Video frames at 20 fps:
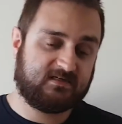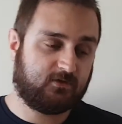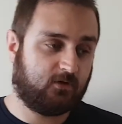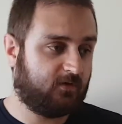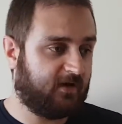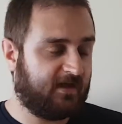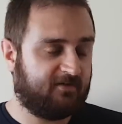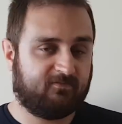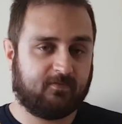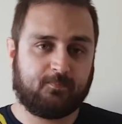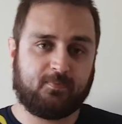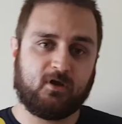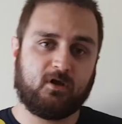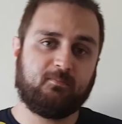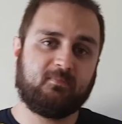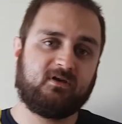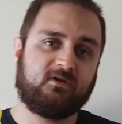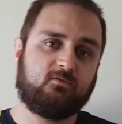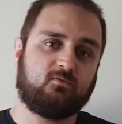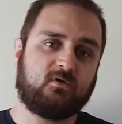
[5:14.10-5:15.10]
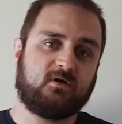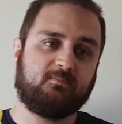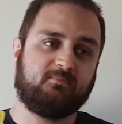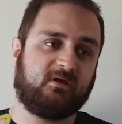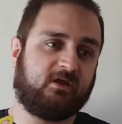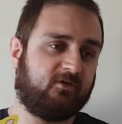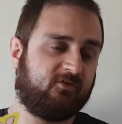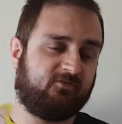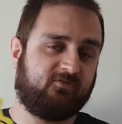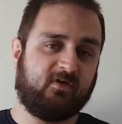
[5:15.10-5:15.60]
don't have a permanent one,
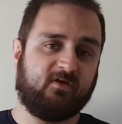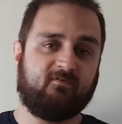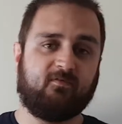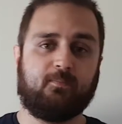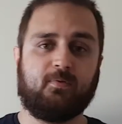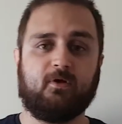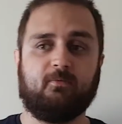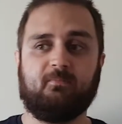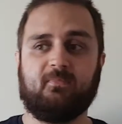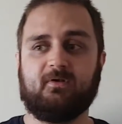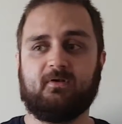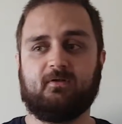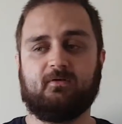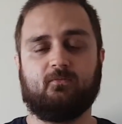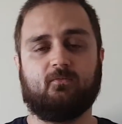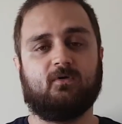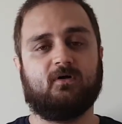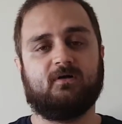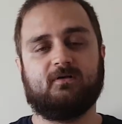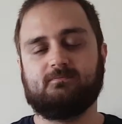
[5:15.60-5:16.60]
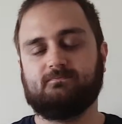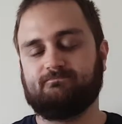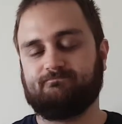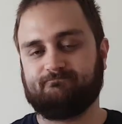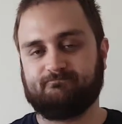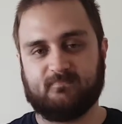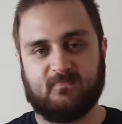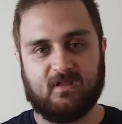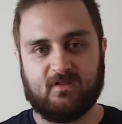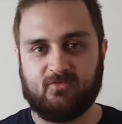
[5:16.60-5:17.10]
because if you have a permanent one,
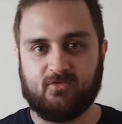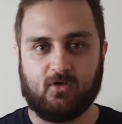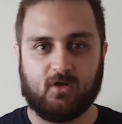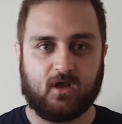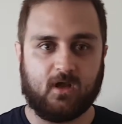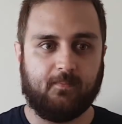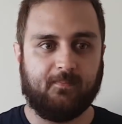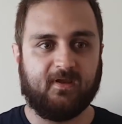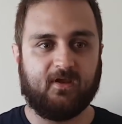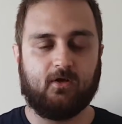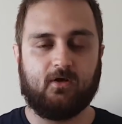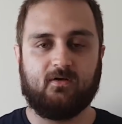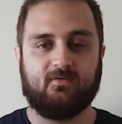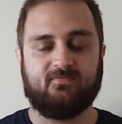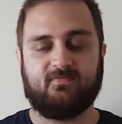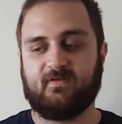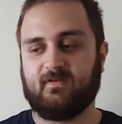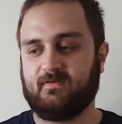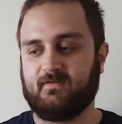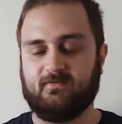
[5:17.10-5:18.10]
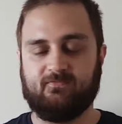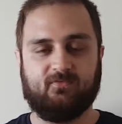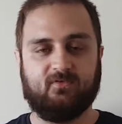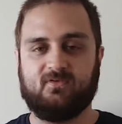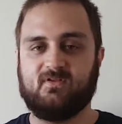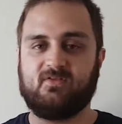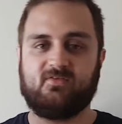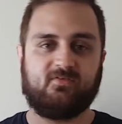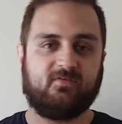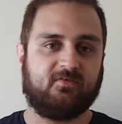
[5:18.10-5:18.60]
it's not coming off. And
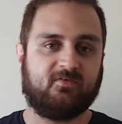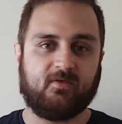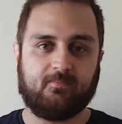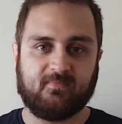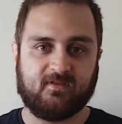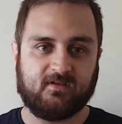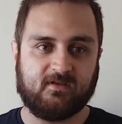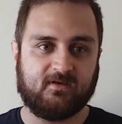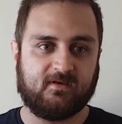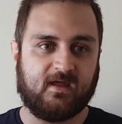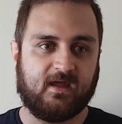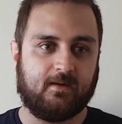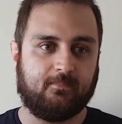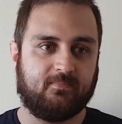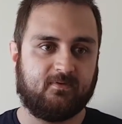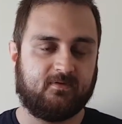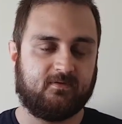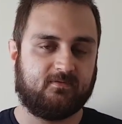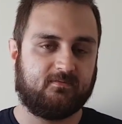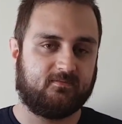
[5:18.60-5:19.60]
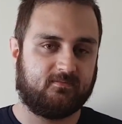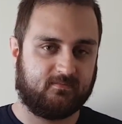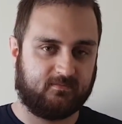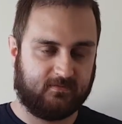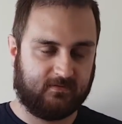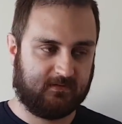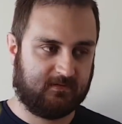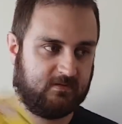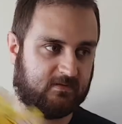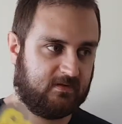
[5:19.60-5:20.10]
if something did happen
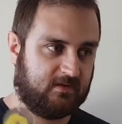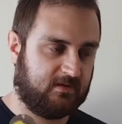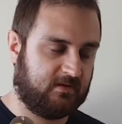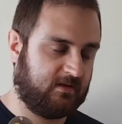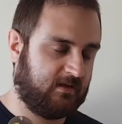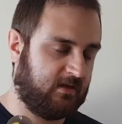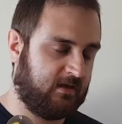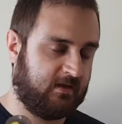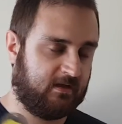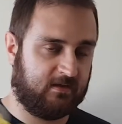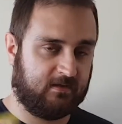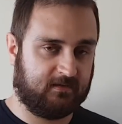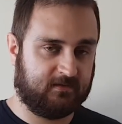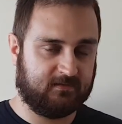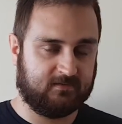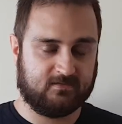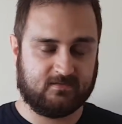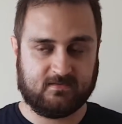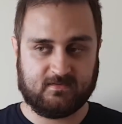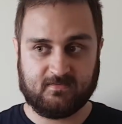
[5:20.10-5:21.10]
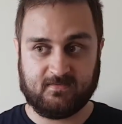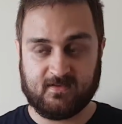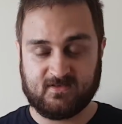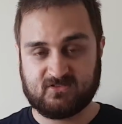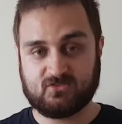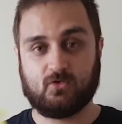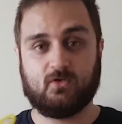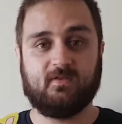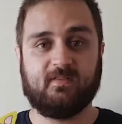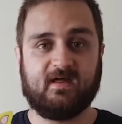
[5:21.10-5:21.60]
and they
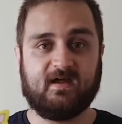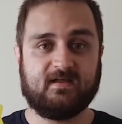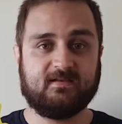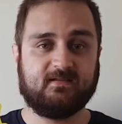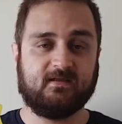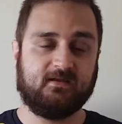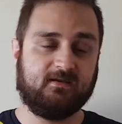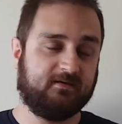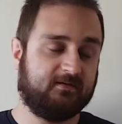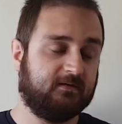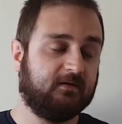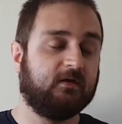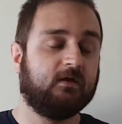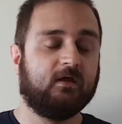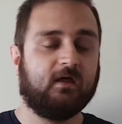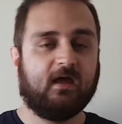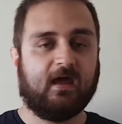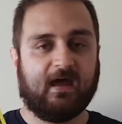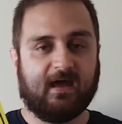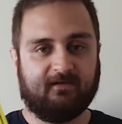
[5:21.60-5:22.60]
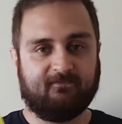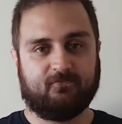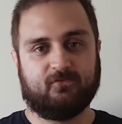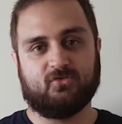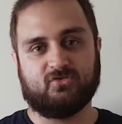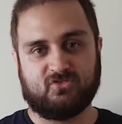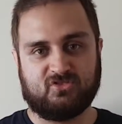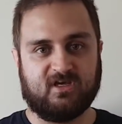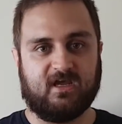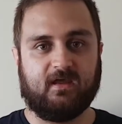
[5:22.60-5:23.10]
saw that, they'd have to
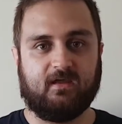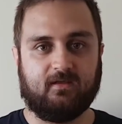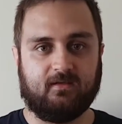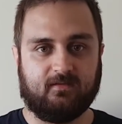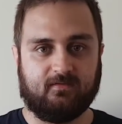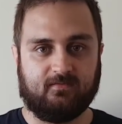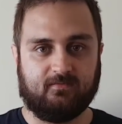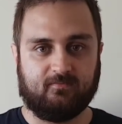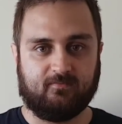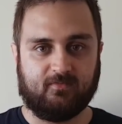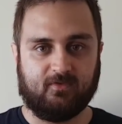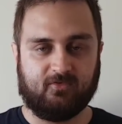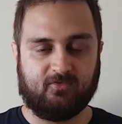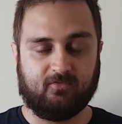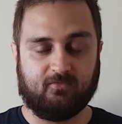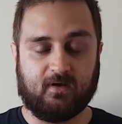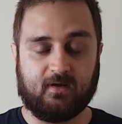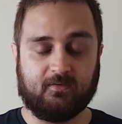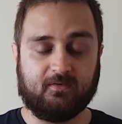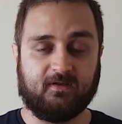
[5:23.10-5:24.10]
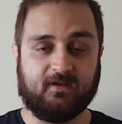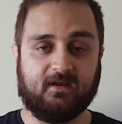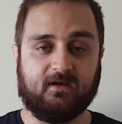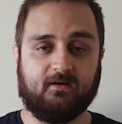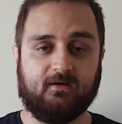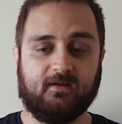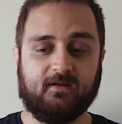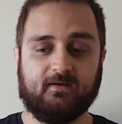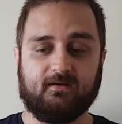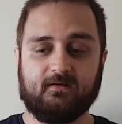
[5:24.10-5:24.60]
check the surrounding
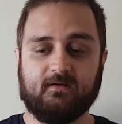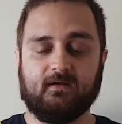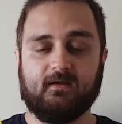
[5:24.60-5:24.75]
area.